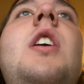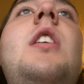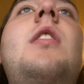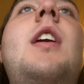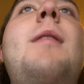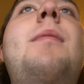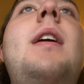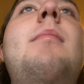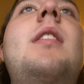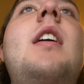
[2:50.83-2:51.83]
"You can't
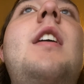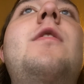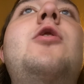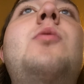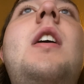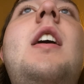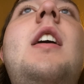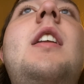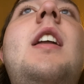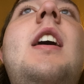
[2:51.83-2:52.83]
blame a guy for
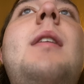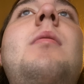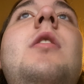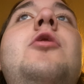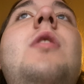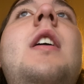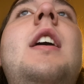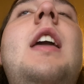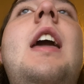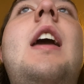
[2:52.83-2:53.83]
trying, and I'm going to try
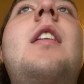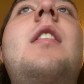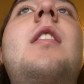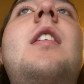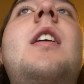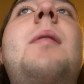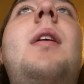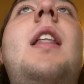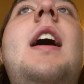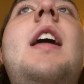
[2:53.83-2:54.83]
again. I'm
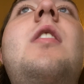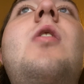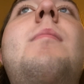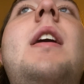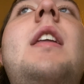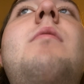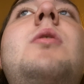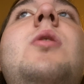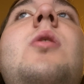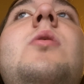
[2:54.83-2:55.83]
glad nobody
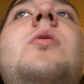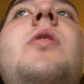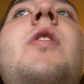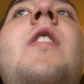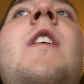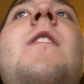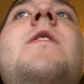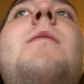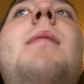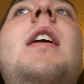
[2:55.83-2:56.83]
was hurt."
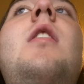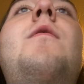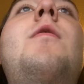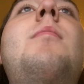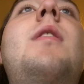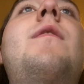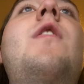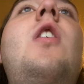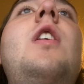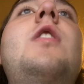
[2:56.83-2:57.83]
The manhunt for
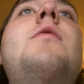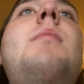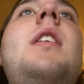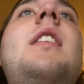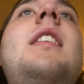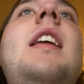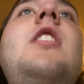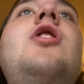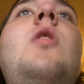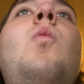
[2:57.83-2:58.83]
McFarland made
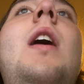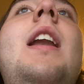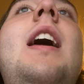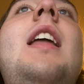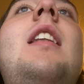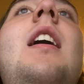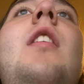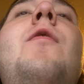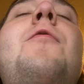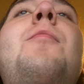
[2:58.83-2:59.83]
nationwide
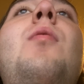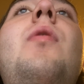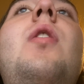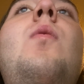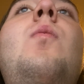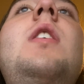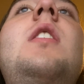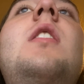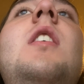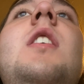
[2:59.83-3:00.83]
headlines for more than a
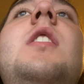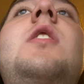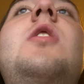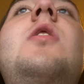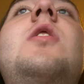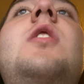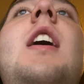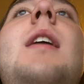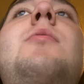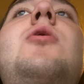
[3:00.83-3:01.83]
week until his
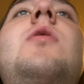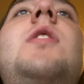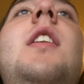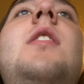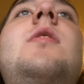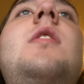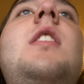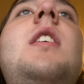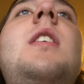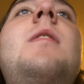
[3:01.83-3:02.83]
capture in
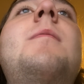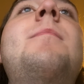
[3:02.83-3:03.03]
Tennessee.